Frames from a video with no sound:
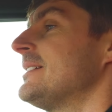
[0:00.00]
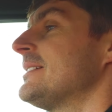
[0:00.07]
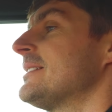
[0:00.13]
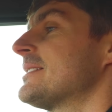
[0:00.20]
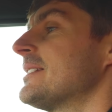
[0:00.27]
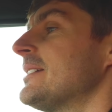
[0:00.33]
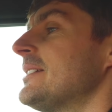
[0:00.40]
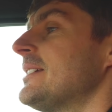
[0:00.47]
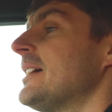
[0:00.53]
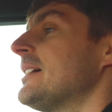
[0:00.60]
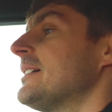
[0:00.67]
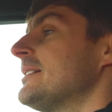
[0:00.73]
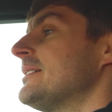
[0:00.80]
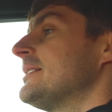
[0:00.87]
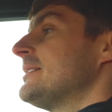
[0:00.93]
So
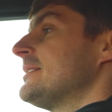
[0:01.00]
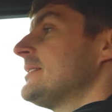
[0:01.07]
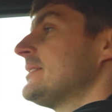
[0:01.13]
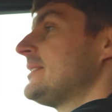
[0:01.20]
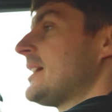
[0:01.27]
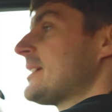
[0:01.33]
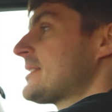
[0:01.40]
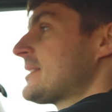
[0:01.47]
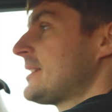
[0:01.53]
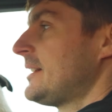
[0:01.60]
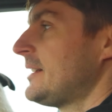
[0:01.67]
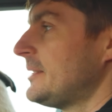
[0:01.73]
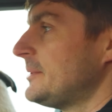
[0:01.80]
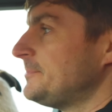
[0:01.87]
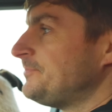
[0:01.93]
yeah, that's
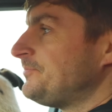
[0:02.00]
I